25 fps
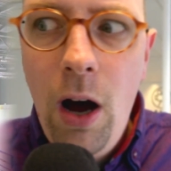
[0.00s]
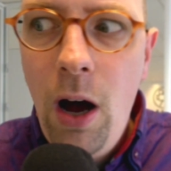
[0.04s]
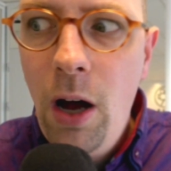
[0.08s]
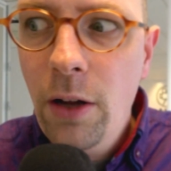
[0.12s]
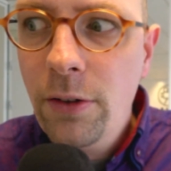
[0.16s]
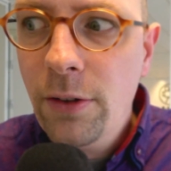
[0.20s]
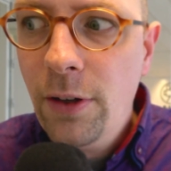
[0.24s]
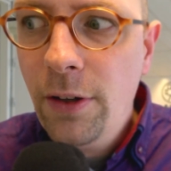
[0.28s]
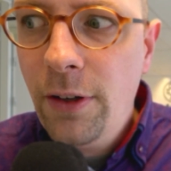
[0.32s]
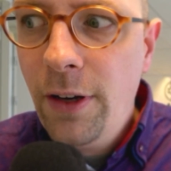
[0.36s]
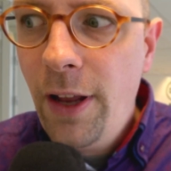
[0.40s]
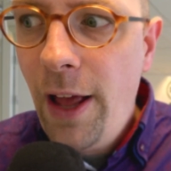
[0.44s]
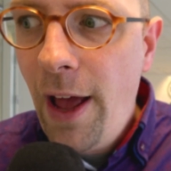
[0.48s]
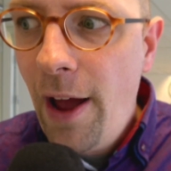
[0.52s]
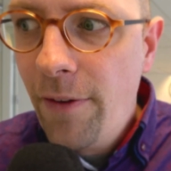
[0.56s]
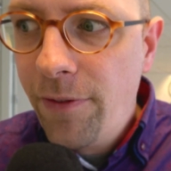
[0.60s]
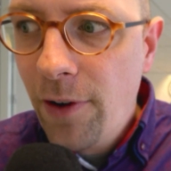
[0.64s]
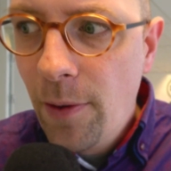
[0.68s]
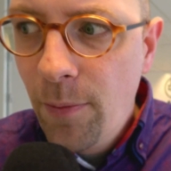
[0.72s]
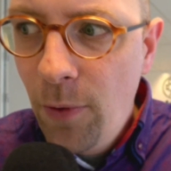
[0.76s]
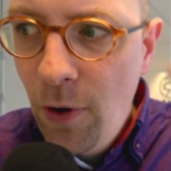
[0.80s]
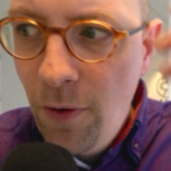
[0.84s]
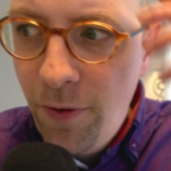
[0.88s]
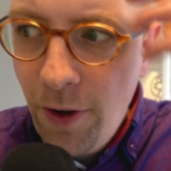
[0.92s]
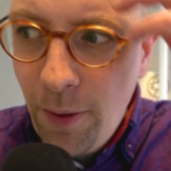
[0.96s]
On an
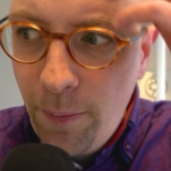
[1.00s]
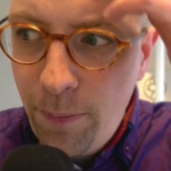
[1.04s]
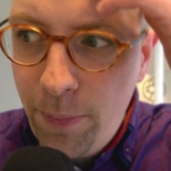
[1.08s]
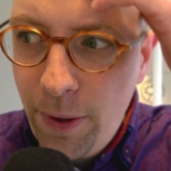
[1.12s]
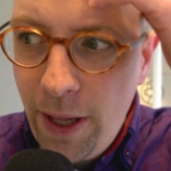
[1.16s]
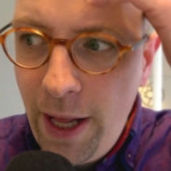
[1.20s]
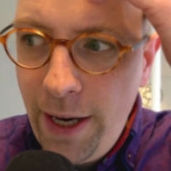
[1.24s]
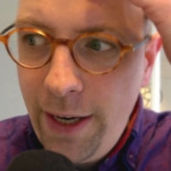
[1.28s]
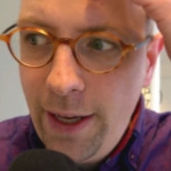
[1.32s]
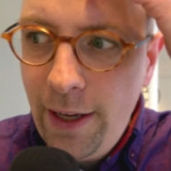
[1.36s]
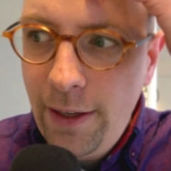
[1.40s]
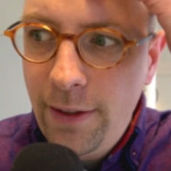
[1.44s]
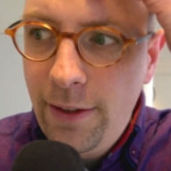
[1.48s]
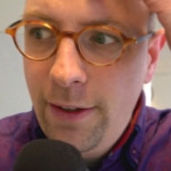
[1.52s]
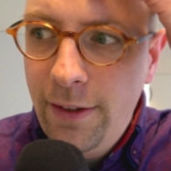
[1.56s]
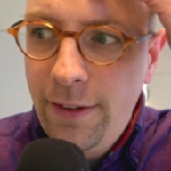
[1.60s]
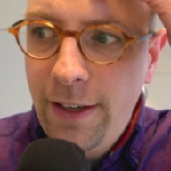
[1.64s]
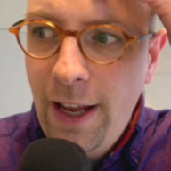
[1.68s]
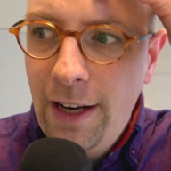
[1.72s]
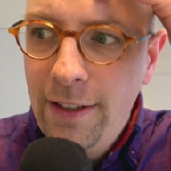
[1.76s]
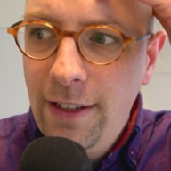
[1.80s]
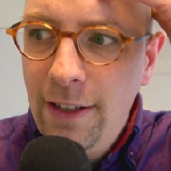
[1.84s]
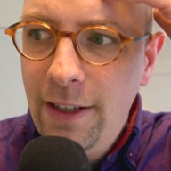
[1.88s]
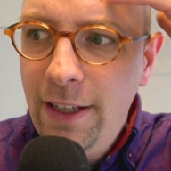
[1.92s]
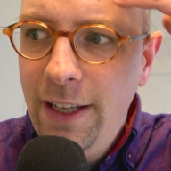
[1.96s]
ever-moving planet,
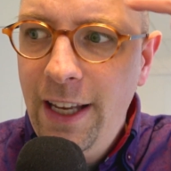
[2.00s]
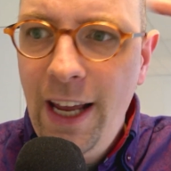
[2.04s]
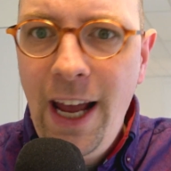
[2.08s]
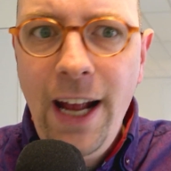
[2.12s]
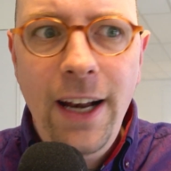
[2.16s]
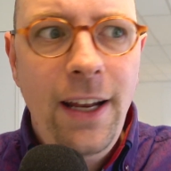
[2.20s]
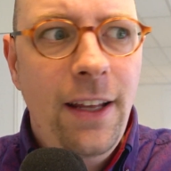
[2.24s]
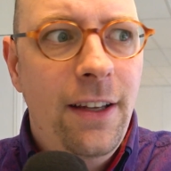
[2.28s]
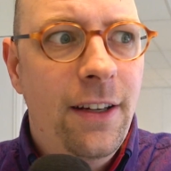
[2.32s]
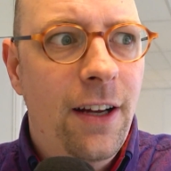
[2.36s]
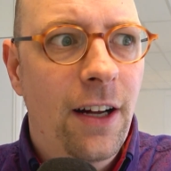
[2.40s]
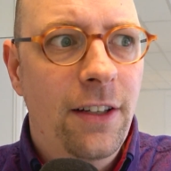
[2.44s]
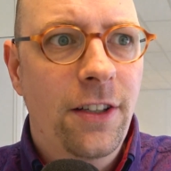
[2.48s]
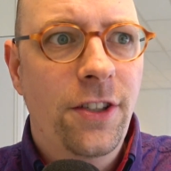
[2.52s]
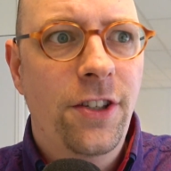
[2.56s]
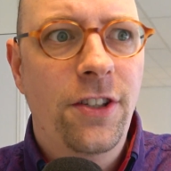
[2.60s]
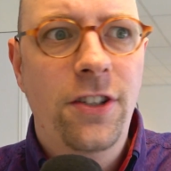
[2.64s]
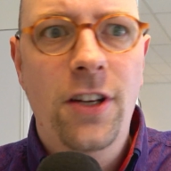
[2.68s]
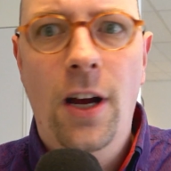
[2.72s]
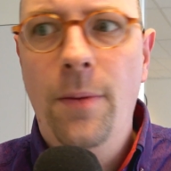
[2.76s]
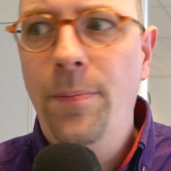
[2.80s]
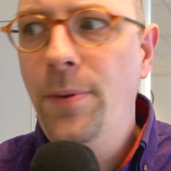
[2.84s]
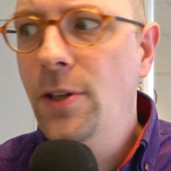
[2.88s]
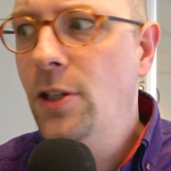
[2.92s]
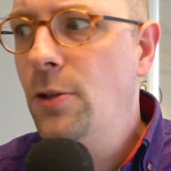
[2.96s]
technically any cut is a
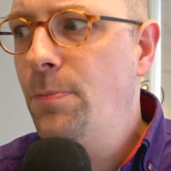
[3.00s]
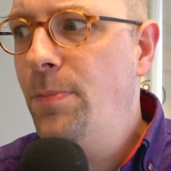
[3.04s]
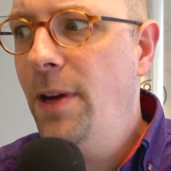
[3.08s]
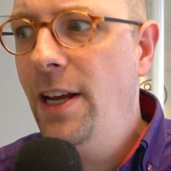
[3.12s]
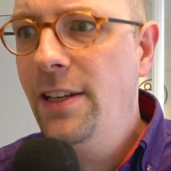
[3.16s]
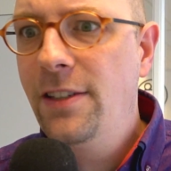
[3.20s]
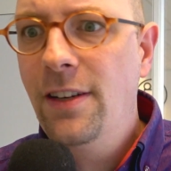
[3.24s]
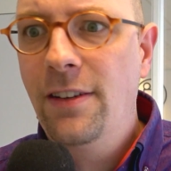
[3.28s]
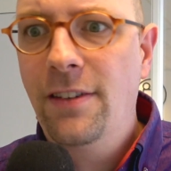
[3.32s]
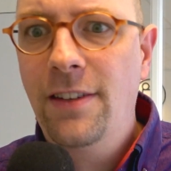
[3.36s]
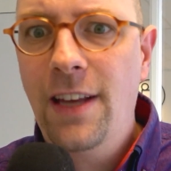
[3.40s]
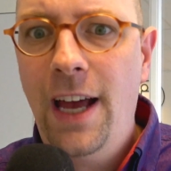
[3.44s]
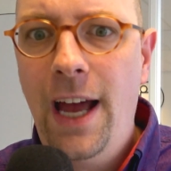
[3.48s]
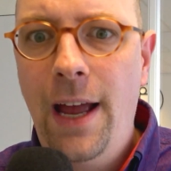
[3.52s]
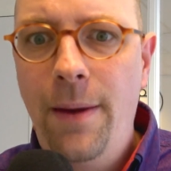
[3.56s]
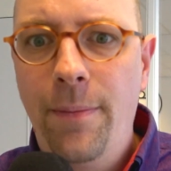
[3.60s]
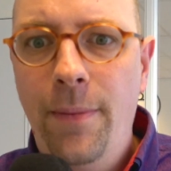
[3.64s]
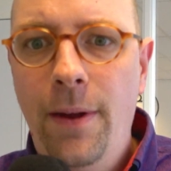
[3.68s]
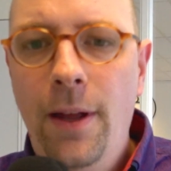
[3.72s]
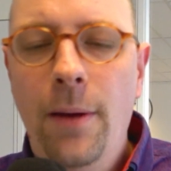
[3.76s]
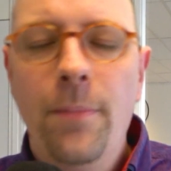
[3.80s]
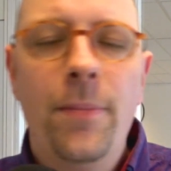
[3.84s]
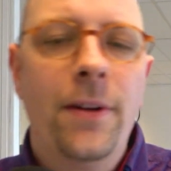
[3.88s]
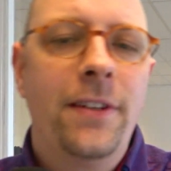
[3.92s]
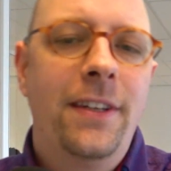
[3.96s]
jump in space and time,
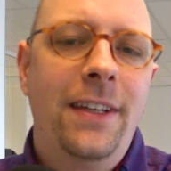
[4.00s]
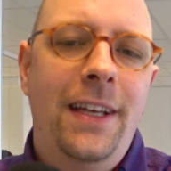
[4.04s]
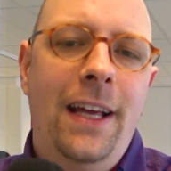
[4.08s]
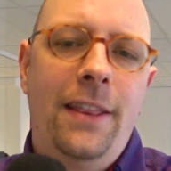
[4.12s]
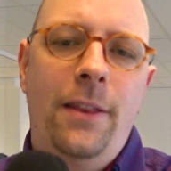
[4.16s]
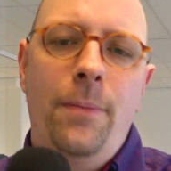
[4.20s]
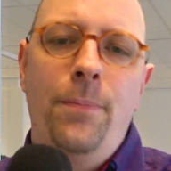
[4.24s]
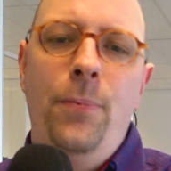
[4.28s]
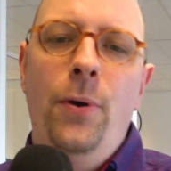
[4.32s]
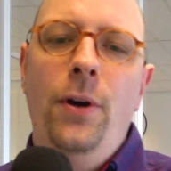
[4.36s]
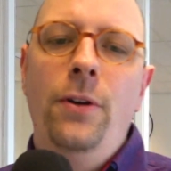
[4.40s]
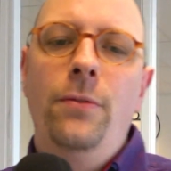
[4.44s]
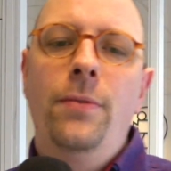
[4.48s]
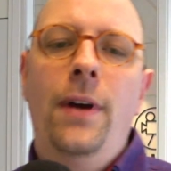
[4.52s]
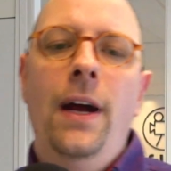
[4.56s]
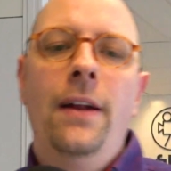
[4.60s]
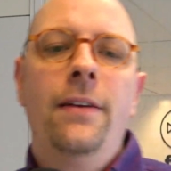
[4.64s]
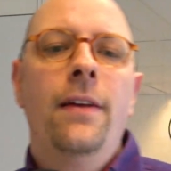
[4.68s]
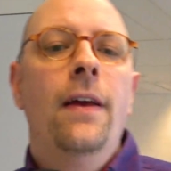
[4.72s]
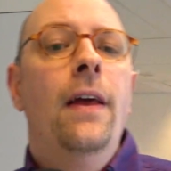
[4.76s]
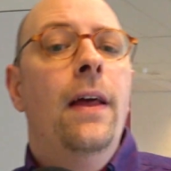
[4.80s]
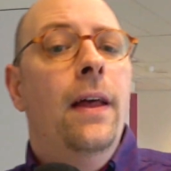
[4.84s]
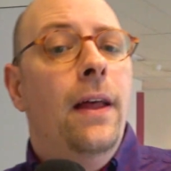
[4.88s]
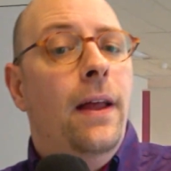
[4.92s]
but you get the point, right?